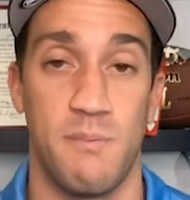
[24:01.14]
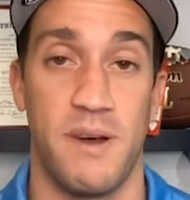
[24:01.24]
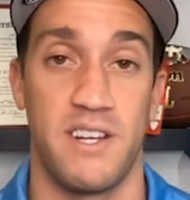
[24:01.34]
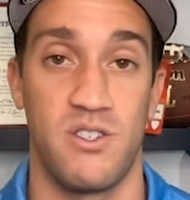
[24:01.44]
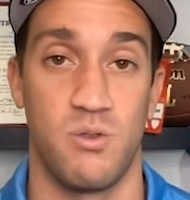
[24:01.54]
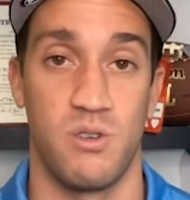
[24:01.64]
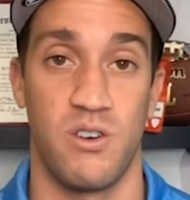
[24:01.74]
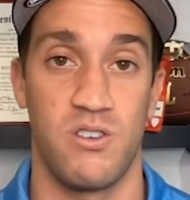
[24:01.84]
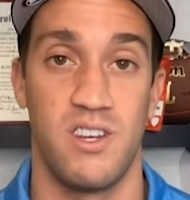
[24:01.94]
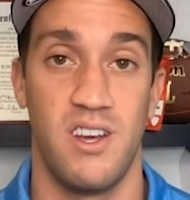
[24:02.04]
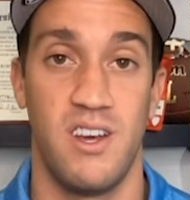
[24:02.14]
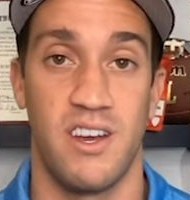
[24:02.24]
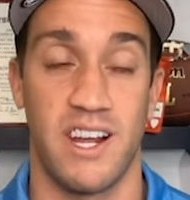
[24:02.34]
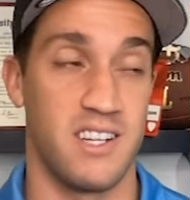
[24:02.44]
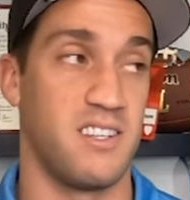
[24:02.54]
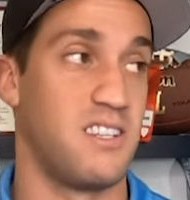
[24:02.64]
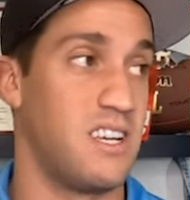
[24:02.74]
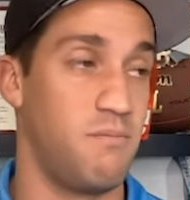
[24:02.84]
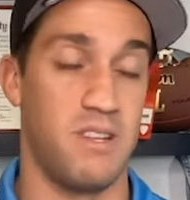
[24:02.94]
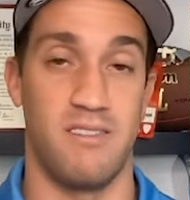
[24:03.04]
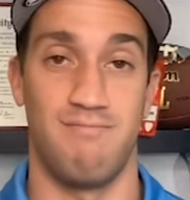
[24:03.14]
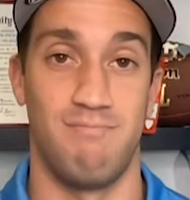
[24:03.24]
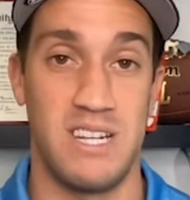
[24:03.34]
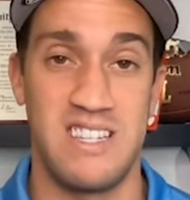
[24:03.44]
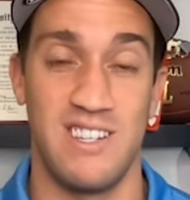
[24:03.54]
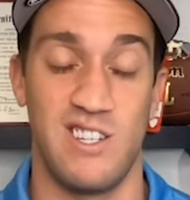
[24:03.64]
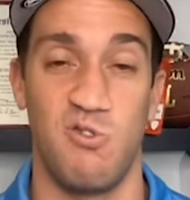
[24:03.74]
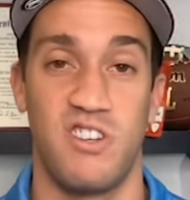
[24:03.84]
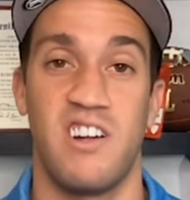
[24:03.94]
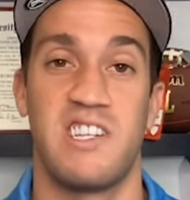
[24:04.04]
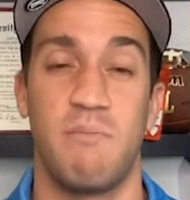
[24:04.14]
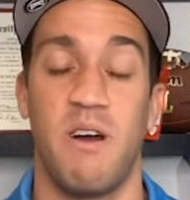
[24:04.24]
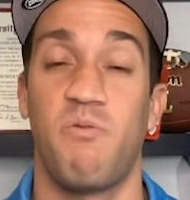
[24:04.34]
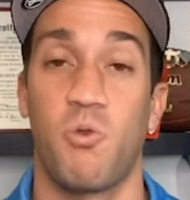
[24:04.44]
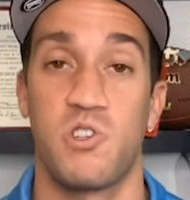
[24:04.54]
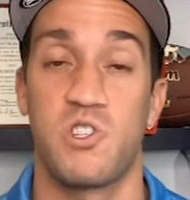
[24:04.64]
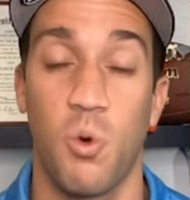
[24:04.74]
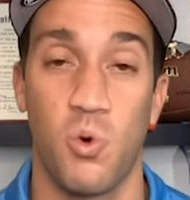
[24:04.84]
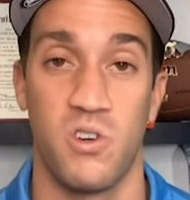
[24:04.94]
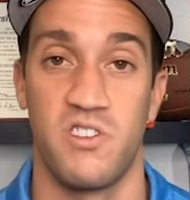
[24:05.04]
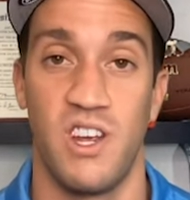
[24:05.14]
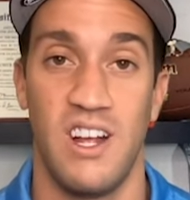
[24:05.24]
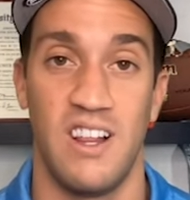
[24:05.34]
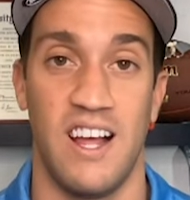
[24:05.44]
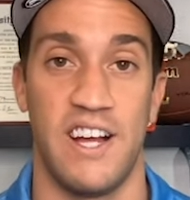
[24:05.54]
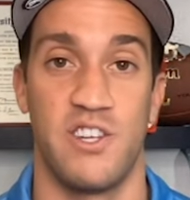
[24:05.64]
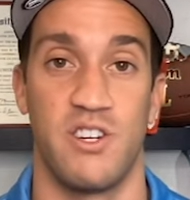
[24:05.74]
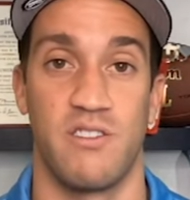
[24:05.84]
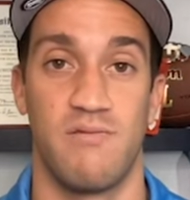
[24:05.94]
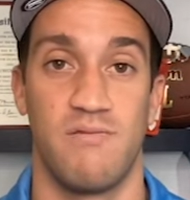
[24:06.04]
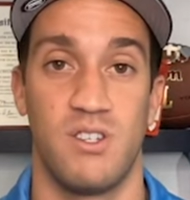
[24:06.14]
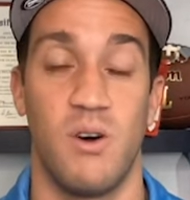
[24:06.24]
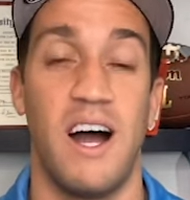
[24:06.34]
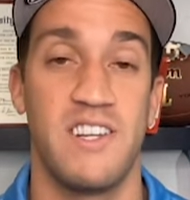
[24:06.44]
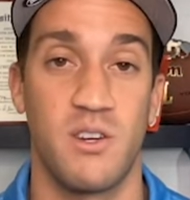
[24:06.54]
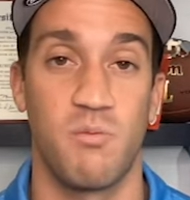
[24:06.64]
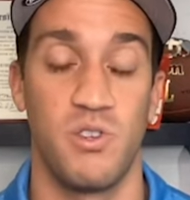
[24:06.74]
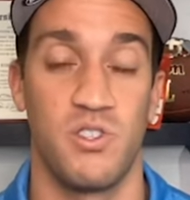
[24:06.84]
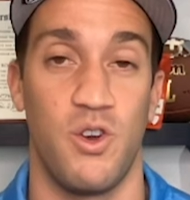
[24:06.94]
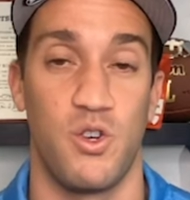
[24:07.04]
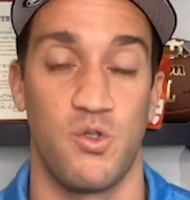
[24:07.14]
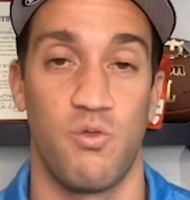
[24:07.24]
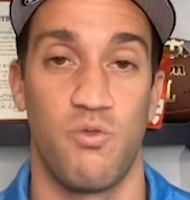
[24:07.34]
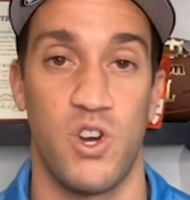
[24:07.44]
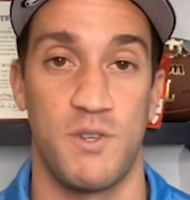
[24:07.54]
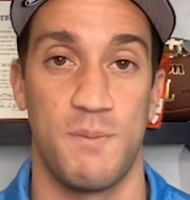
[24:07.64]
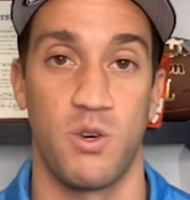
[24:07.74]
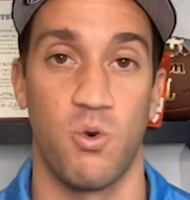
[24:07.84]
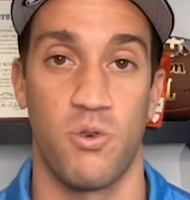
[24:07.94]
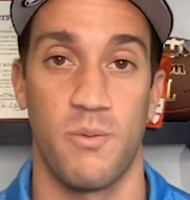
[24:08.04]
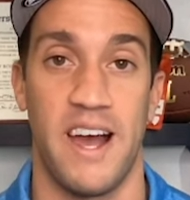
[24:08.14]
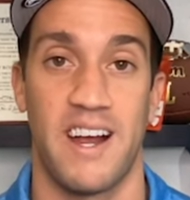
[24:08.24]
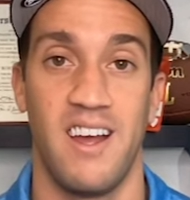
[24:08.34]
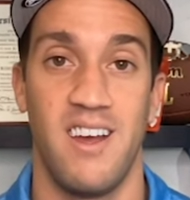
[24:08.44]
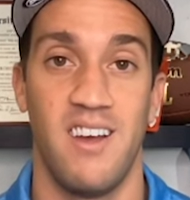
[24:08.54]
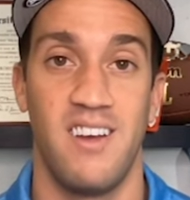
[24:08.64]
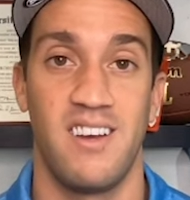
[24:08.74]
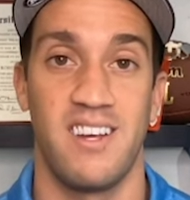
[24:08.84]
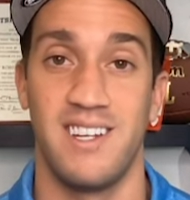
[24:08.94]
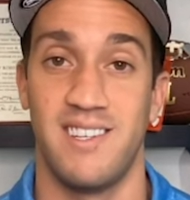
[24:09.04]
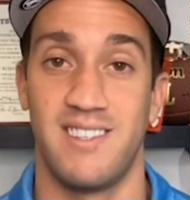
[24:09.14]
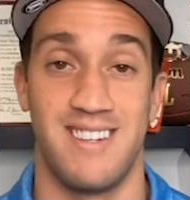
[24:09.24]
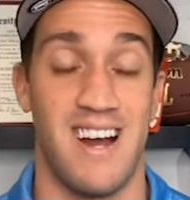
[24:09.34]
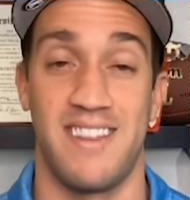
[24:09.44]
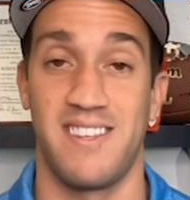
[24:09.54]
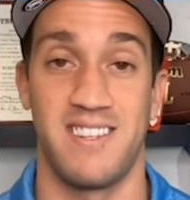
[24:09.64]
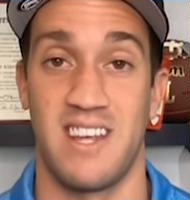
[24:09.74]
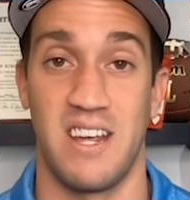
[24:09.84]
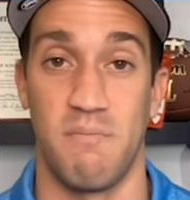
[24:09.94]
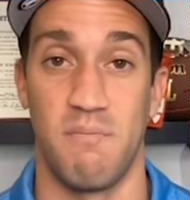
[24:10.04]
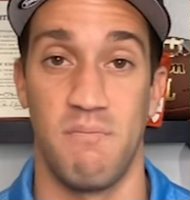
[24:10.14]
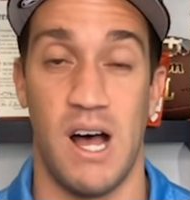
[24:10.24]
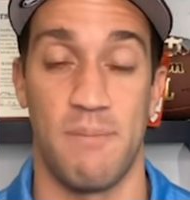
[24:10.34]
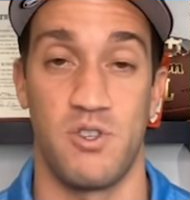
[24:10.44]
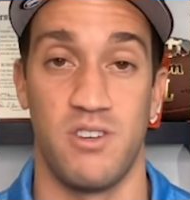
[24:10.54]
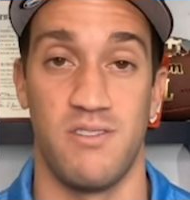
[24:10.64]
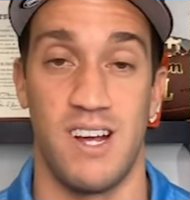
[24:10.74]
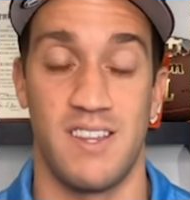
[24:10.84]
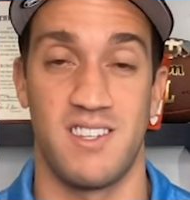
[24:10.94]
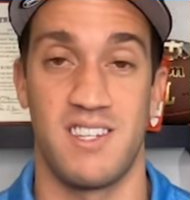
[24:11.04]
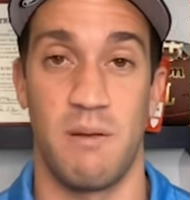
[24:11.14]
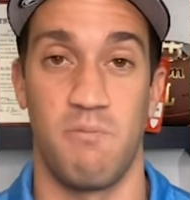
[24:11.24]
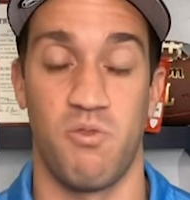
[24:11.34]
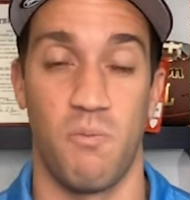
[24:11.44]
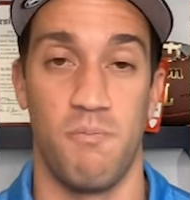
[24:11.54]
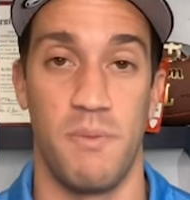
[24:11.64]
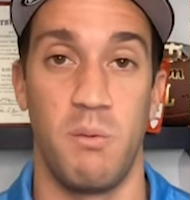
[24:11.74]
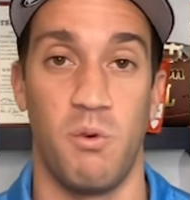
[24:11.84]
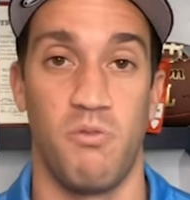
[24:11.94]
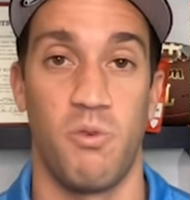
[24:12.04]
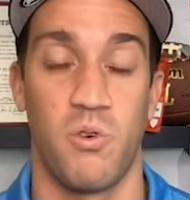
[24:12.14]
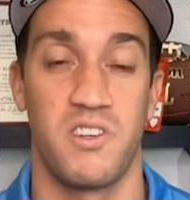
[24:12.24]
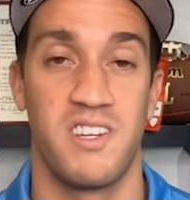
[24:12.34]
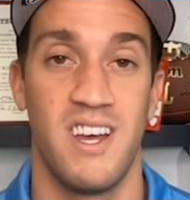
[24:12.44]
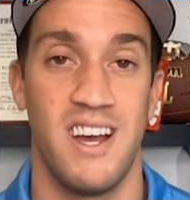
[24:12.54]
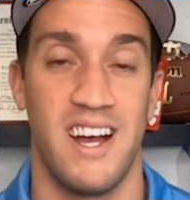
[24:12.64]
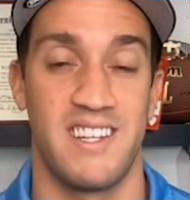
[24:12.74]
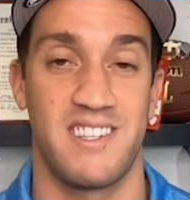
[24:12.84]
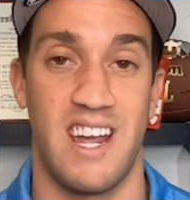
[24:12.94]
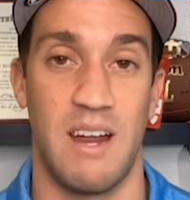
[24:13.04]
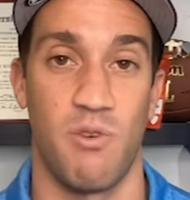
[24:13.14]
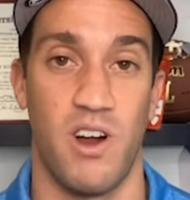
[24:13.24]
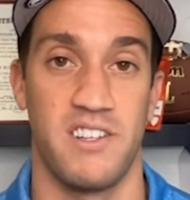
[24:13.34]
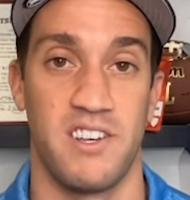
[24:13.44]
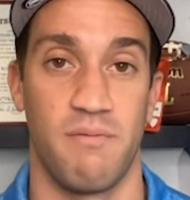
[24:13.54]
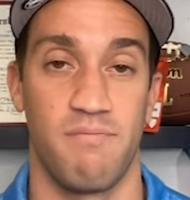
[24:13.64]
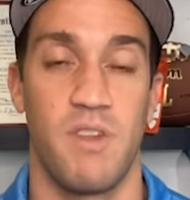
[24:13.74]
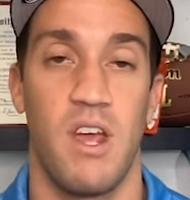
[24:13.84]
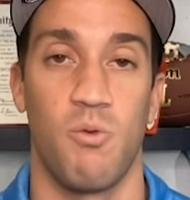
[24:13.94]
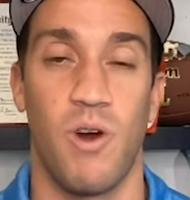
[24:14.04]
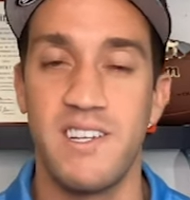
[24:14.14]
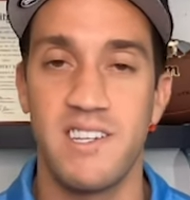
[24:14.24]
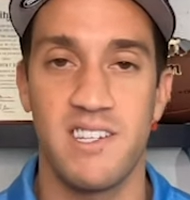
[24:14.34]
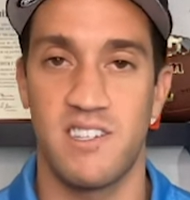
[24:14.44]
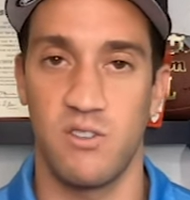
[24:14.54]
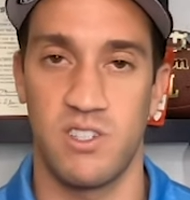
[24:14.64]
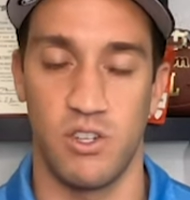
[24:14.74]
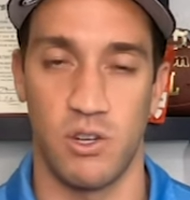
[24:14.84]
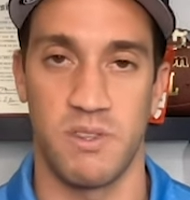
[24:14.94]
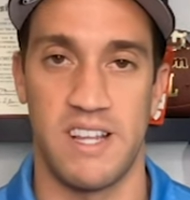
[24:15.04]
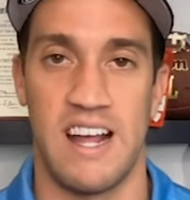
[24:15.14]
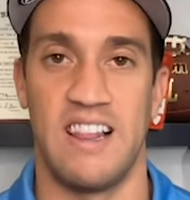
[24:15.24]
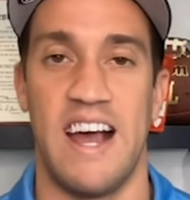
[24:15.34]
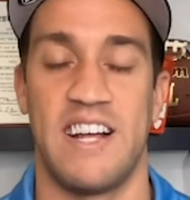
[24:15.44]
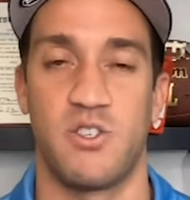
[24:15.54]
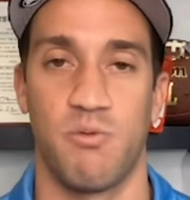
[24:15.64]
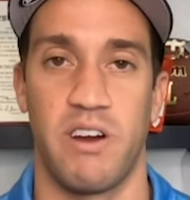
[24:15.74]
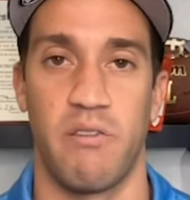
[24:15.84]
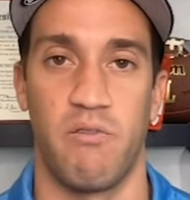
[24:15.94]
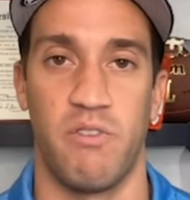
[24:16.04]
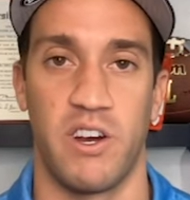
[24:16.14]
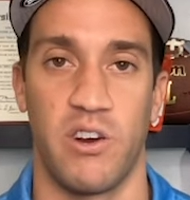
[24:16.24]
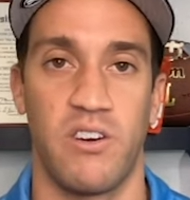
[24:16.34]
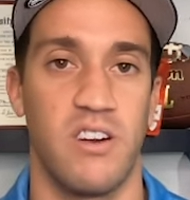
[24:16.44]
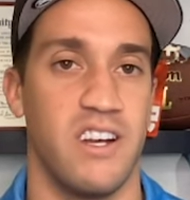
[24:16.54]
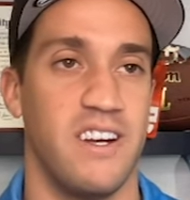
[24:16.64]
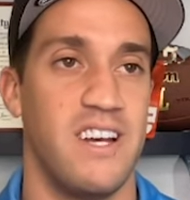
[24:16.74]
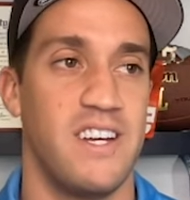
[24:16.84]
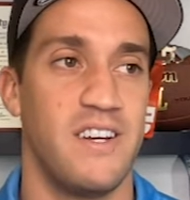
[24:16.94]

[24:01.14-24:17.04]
the past 2 years, against a team that beat this Utah team by 4 scores last year. So Isaac Wilson, a true freshman quarterback, is not the same option, not the same formidable force as Cam Rising. Rising is still dealing with that lacerated finger, and